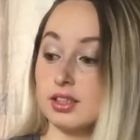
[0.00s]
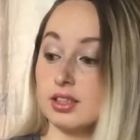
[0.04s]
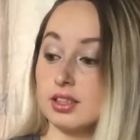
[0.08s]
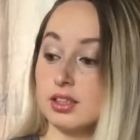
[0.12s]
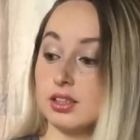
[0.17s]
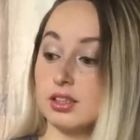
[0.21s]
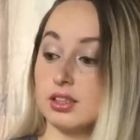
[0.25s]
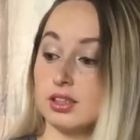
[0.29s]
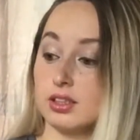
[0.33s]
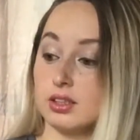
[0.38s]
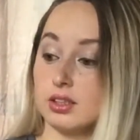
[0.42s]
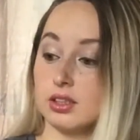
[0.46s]

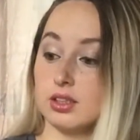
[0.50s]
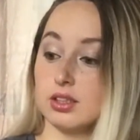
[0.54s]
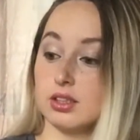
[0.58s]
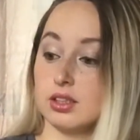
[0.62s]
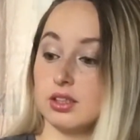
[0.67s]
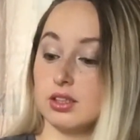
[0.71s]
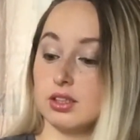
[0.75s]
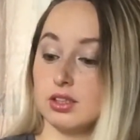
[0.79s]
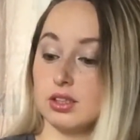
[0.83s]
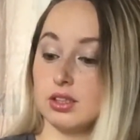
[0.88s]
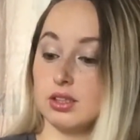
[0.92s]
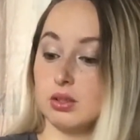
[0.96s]

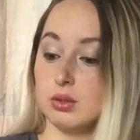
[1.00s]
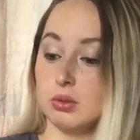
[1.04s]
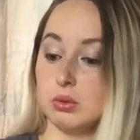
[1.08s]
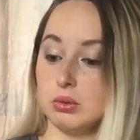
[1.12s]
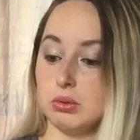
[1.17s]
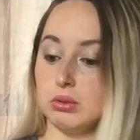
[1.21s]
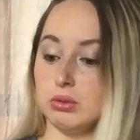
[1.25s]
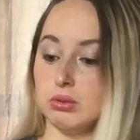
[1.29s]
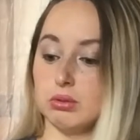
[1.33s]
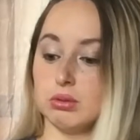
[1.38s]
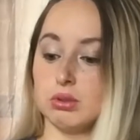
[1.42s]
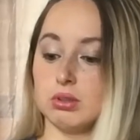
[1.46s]

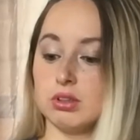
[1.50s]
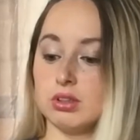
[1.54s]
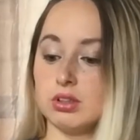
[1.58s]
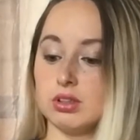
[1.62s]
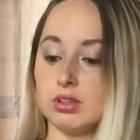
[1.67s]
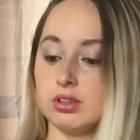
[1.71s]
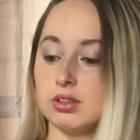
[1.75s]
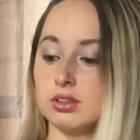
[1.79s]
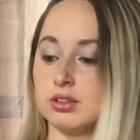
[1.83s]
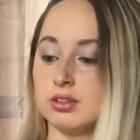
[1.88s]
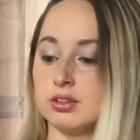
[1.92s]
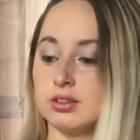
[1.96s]

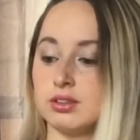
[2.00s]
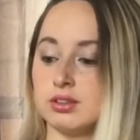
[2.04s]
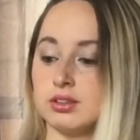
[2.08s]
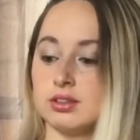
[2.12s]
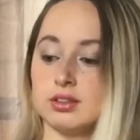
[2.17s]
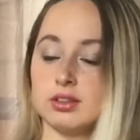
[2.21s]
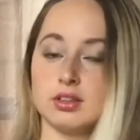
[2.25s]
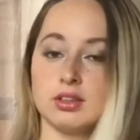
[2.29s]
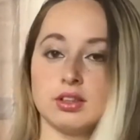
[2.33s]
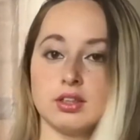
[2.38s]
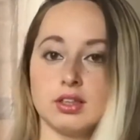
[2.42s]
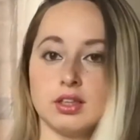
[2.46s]

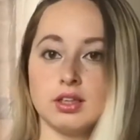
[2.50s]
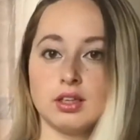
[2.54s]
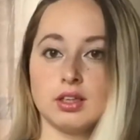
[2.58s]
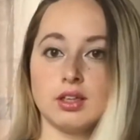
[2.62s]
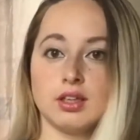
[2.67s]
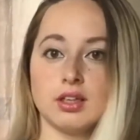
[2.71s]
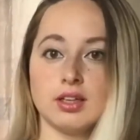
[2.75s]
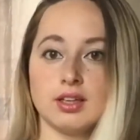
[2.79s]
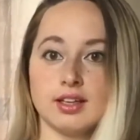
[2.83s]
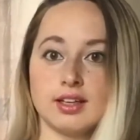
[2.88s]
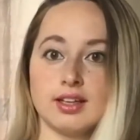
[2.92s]
(no one is talking)